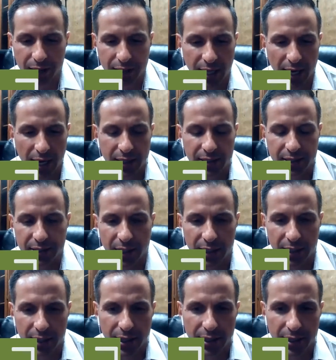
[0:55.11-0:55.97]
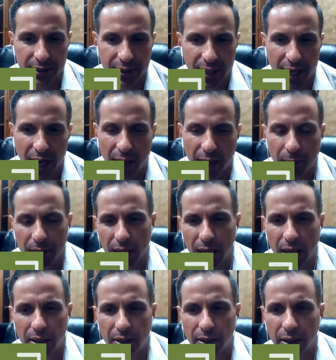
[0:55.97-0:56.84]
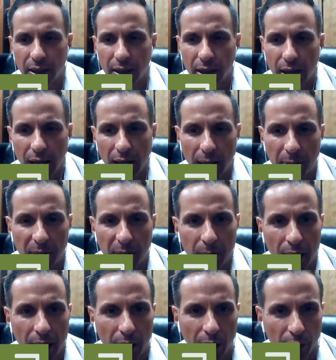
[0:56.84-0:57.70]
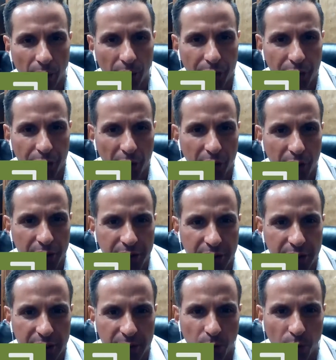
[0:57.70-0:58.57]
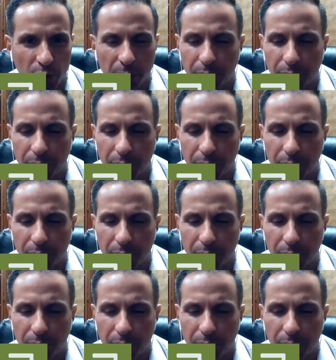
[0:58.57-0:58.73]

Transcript: Texas at the time, and I'm in my early 30s at this point.